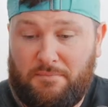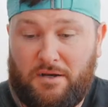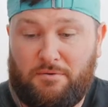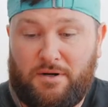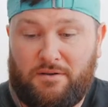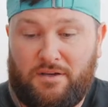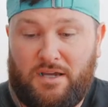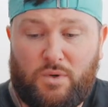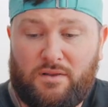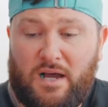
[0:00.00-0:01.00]
but
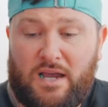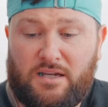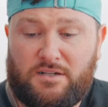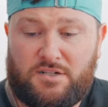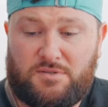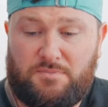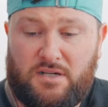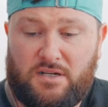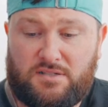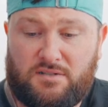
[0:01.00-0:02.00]
really we like it just
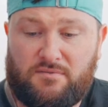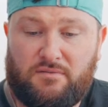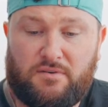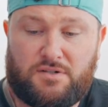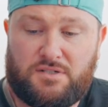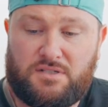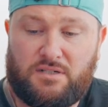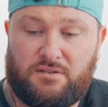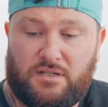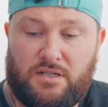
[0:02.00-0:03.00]
because of the
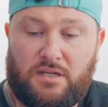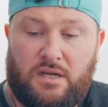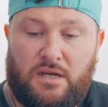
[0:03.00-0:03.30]
versatility